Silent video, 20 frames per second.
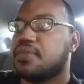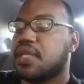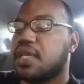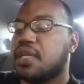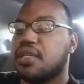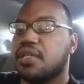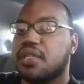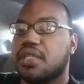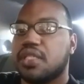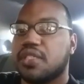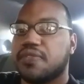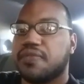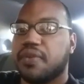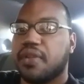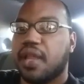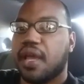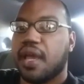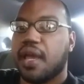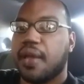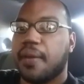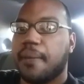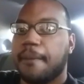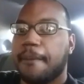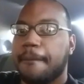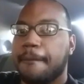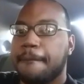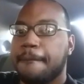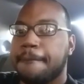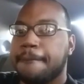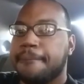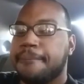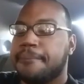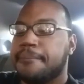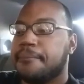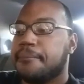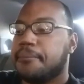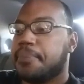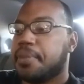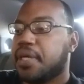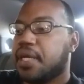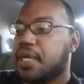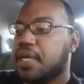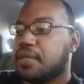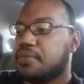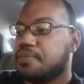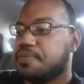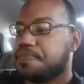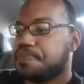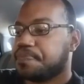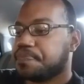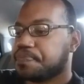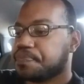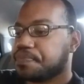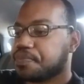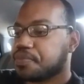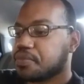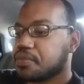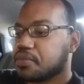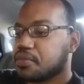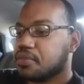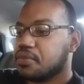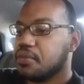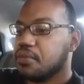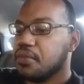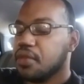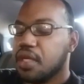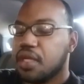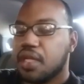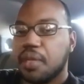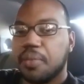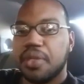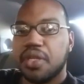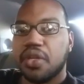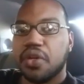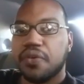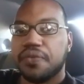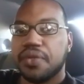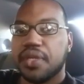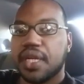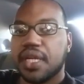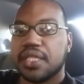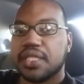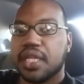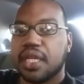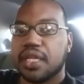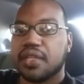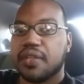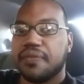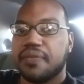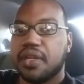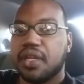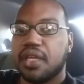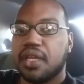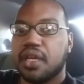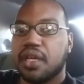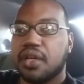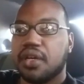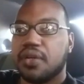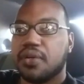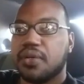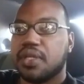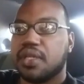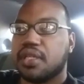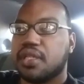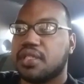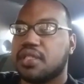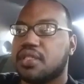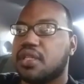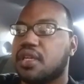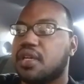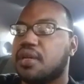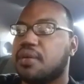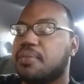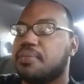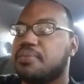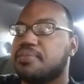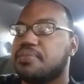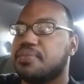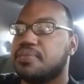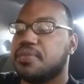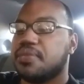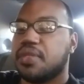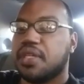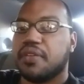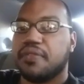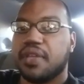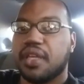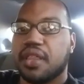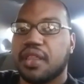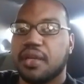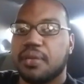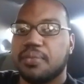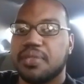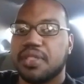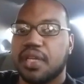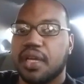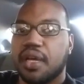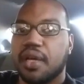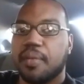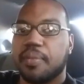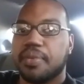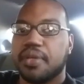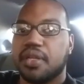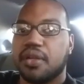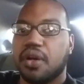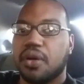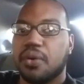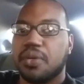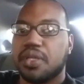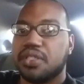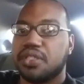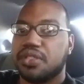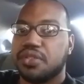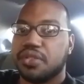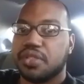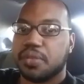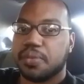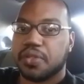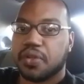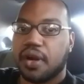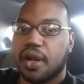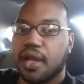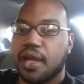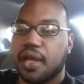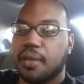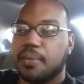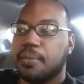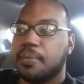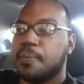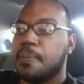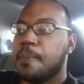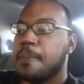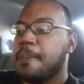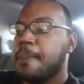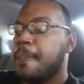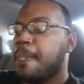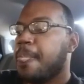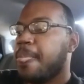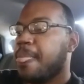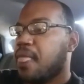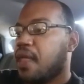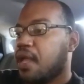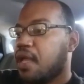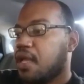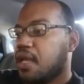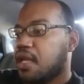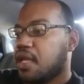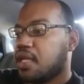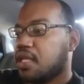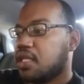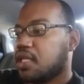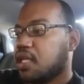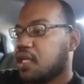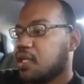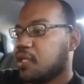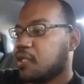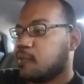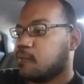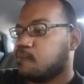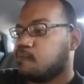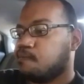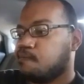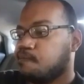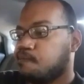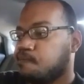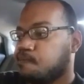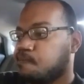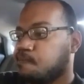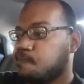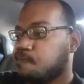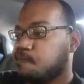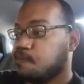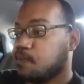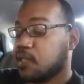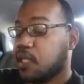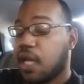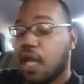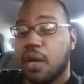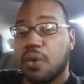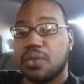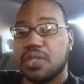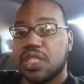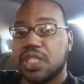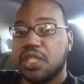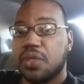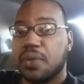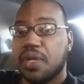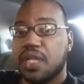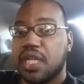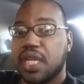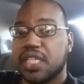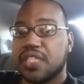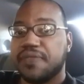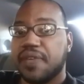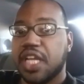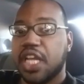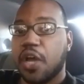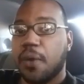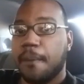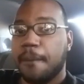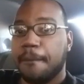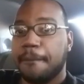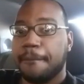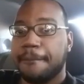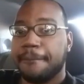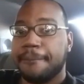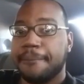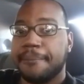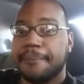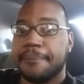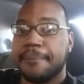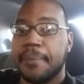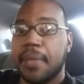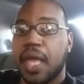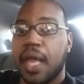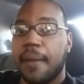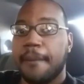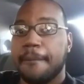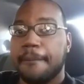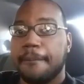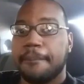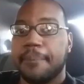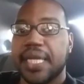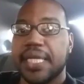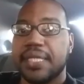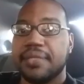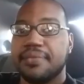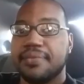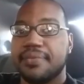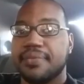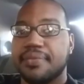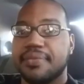thank goodness for that. But let me know if you guys like the video, and give that thumbs up, and always do subscribe. And I will see you on the next video. Bye.